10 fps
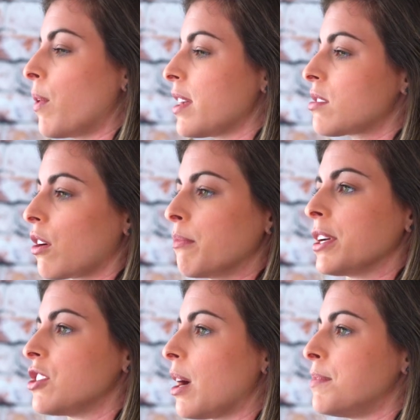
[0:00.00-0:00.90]
when I started
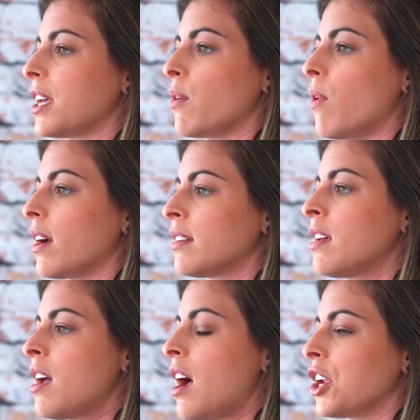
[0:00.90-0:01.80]
my job day
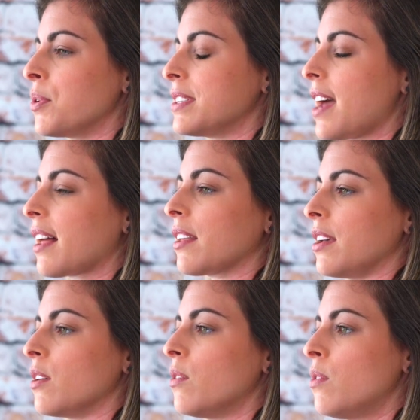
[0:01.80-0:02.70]
one, I knew
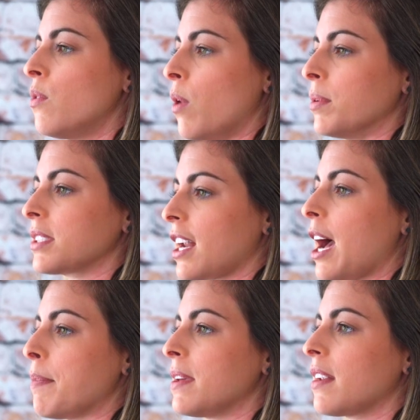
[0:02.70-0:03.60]
exactly what was gonna
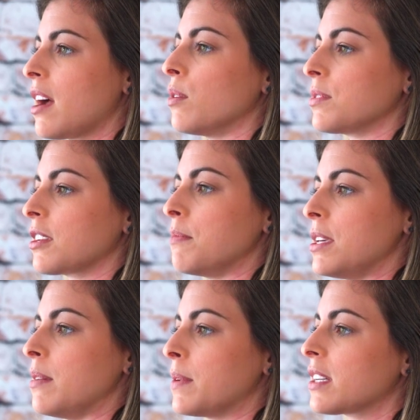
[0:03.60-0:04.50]
happen and how it was gonna
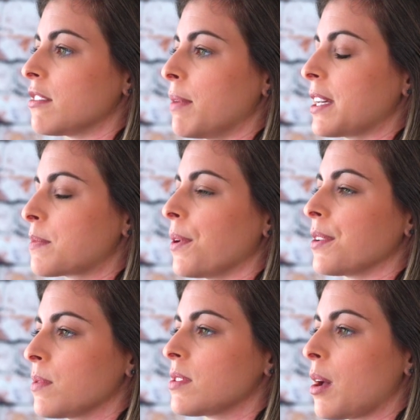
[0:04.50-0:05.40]
be because of my
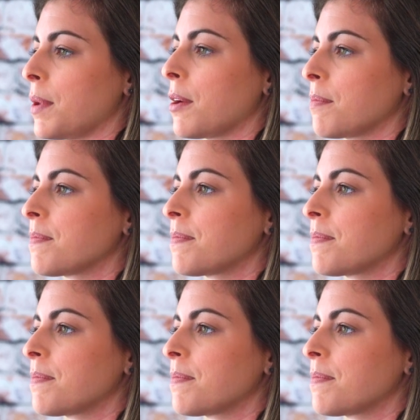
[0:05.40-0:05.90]
experience with Sabio